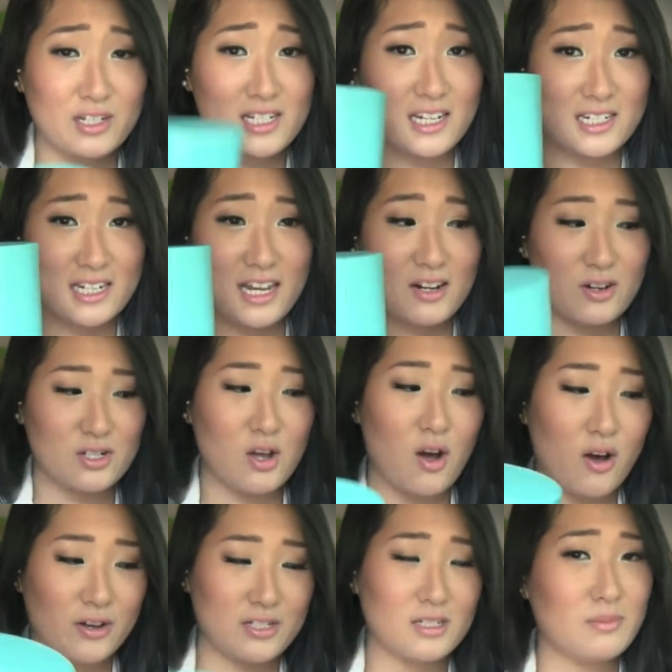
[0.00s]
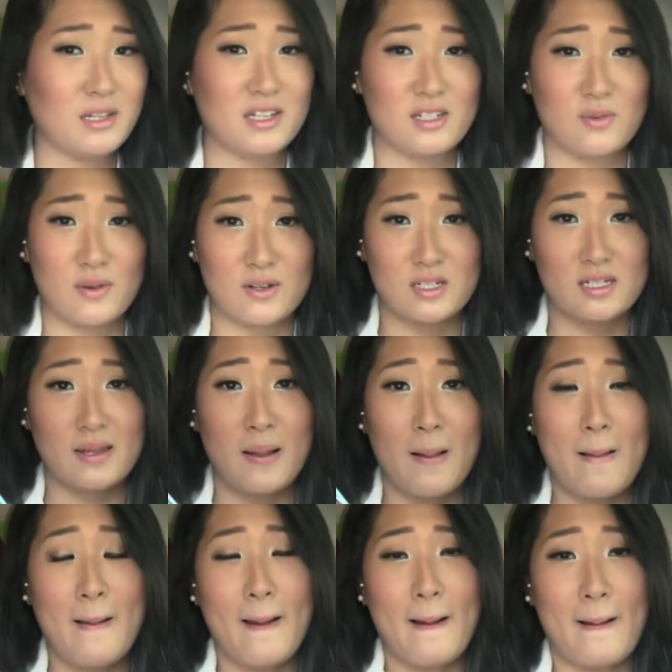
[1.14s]
This container is awesome because you can just
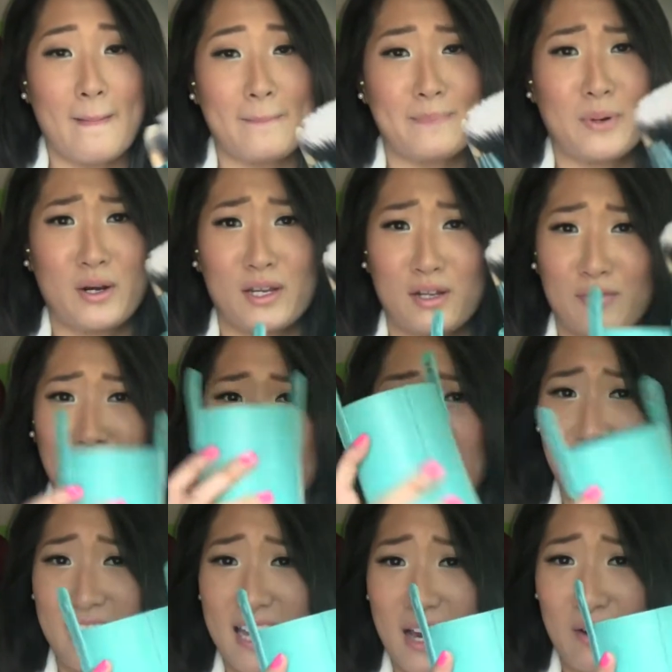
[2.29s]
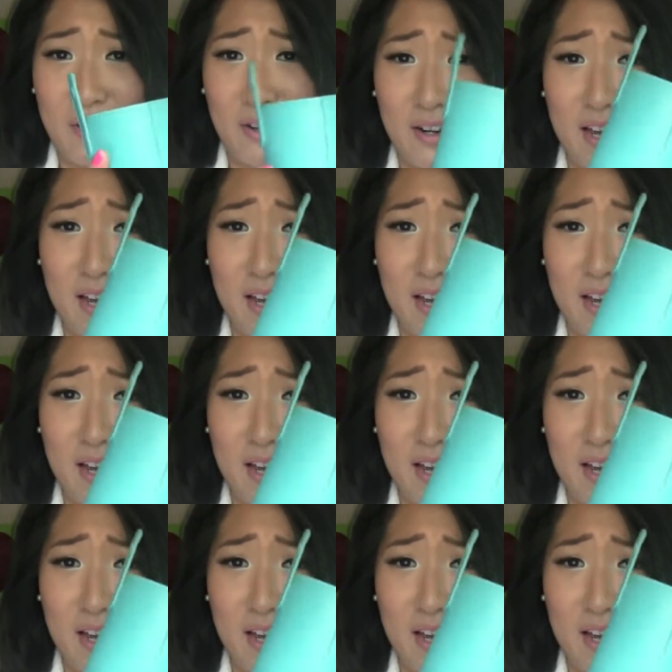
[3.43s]
um, park it right on the counter